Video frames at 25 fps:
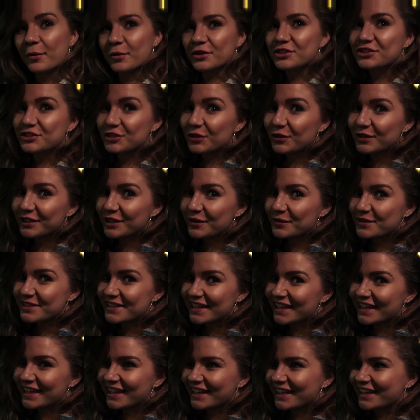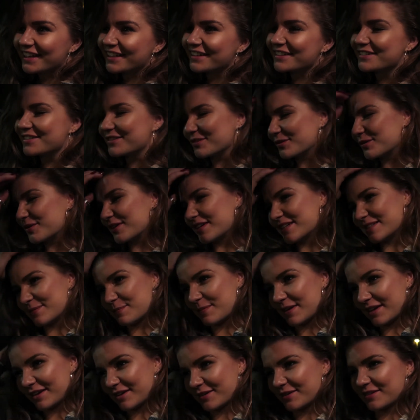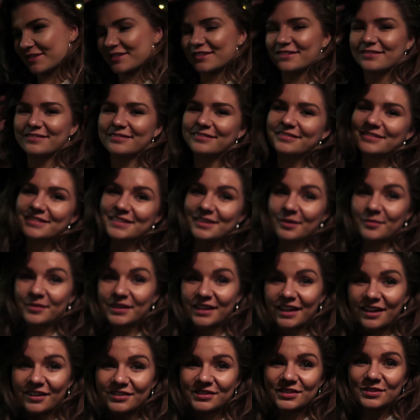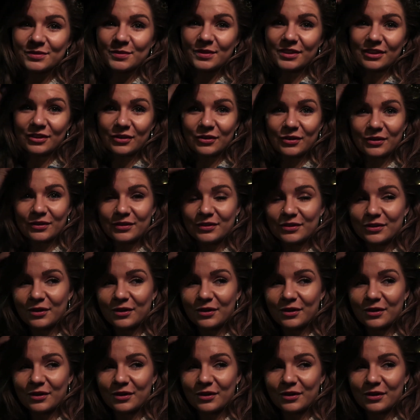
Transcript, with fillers: Wish Julia was here. It's always better when somebody else is with you.